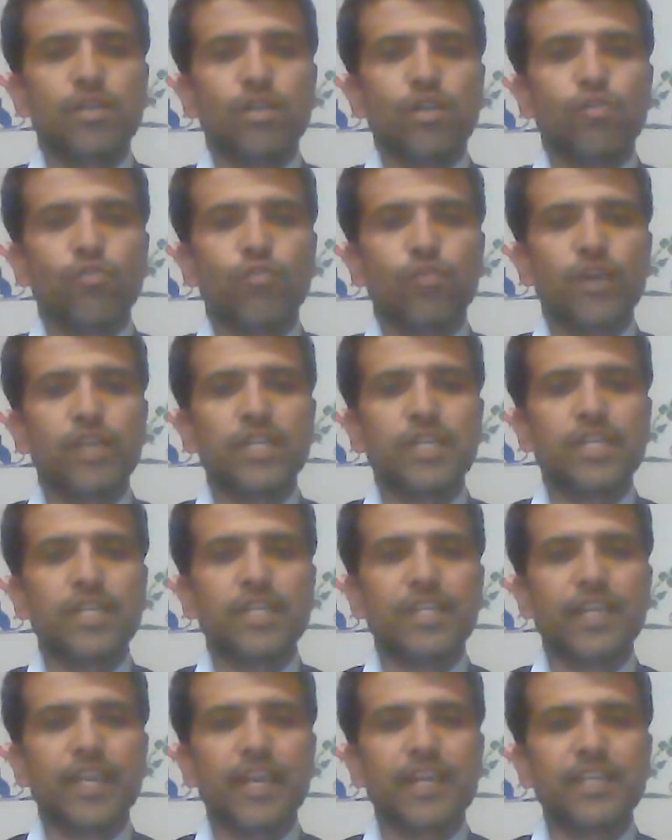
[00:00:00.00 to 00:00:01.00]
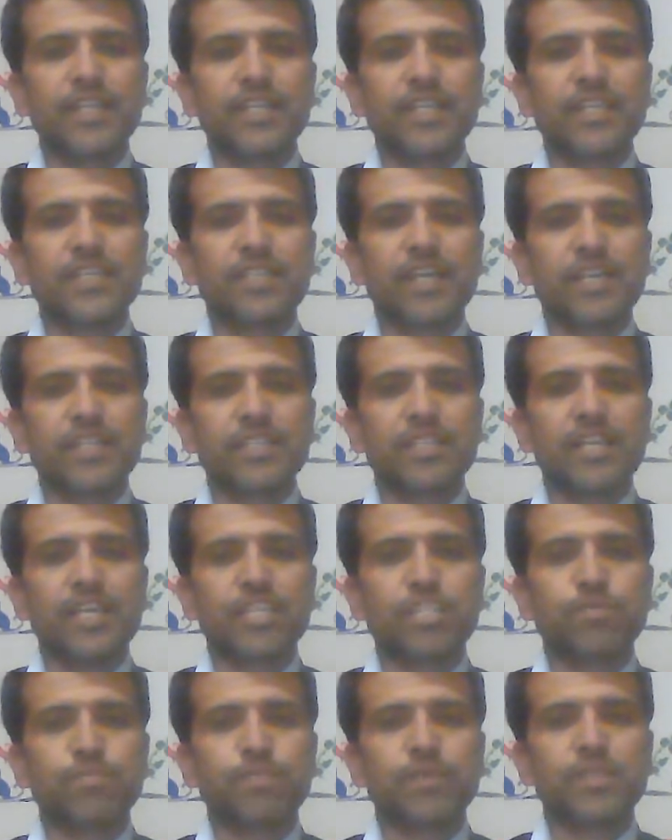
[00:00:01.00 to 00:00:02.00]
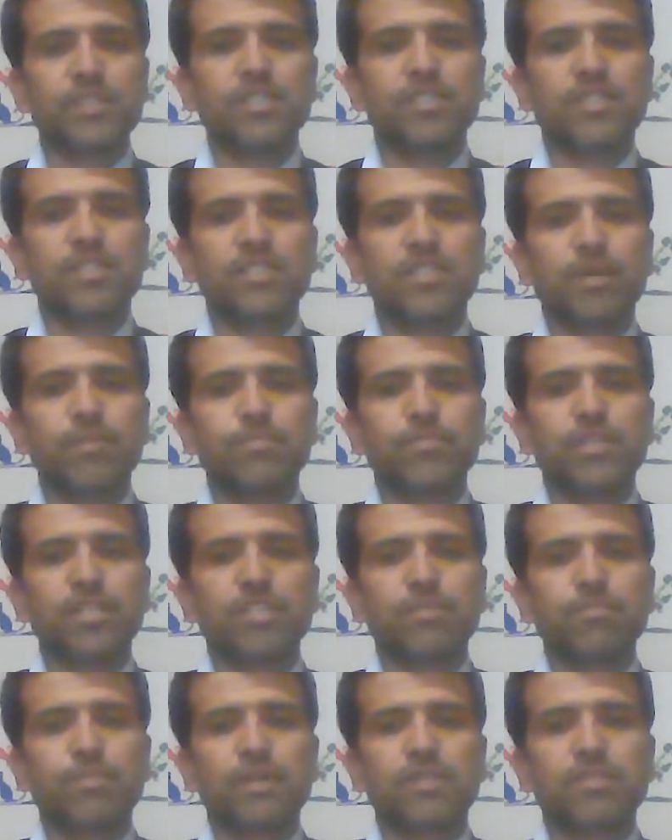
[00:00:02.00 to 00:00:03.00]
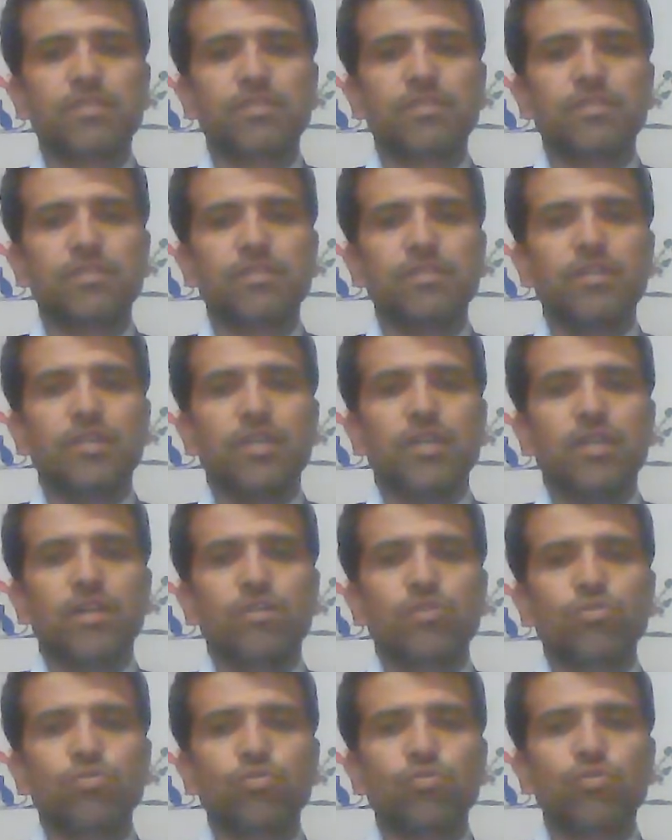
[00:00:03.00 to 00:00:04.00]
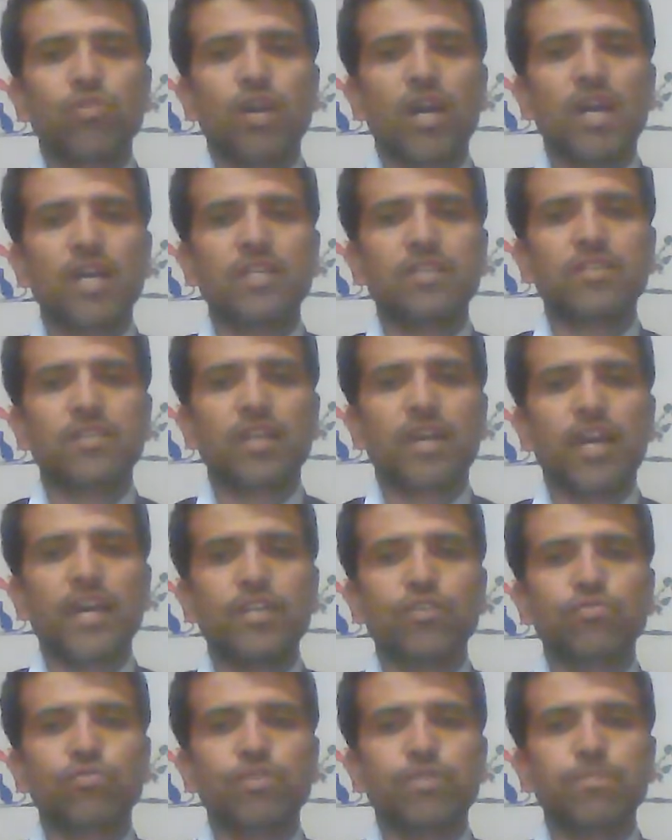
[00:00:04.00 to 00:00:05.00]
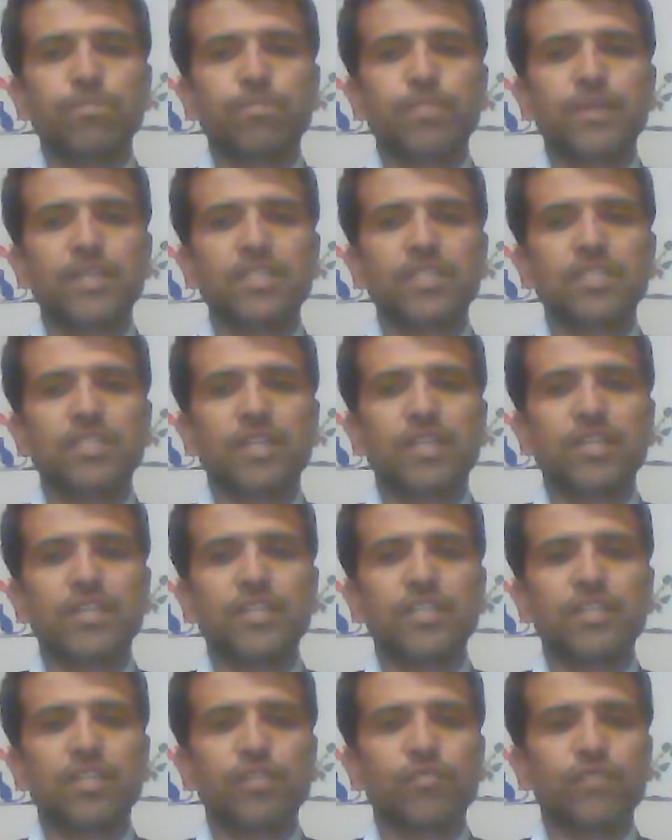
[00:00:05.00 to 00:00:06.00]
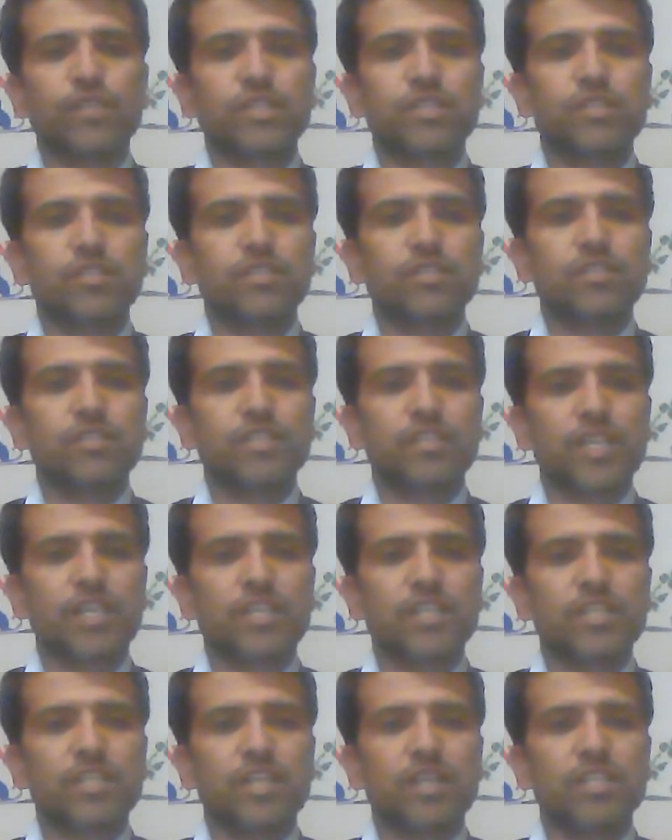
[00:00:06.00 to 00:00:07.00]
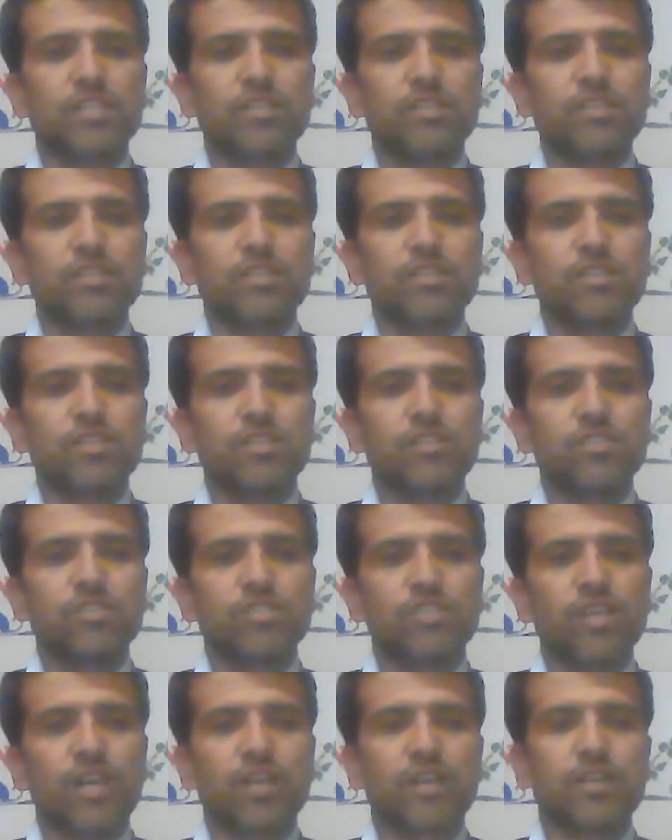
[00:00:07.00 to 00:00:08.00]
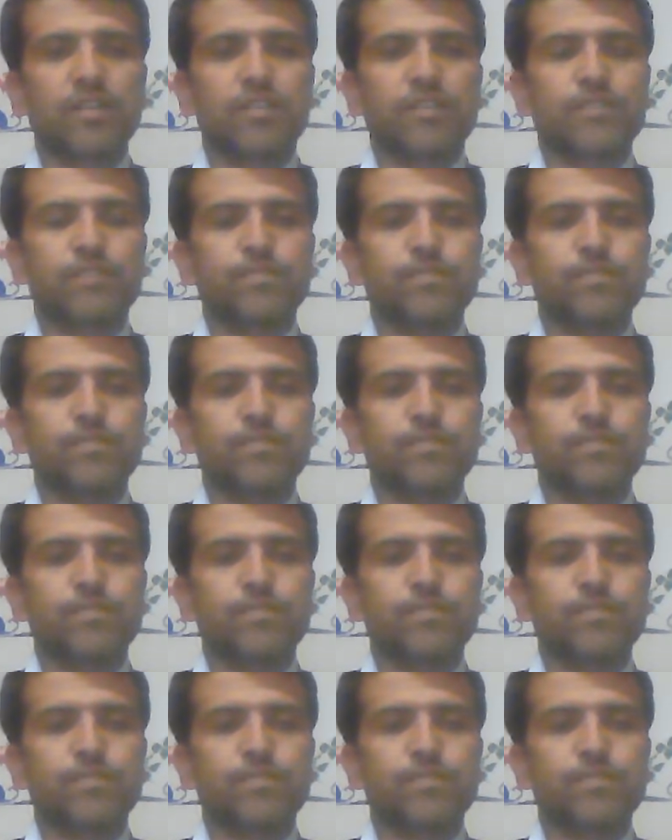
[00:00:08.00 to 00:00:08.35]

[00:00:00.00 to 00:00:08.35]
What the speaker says: When creating a title, express the subject but do not try to impress the reader with technical jargon.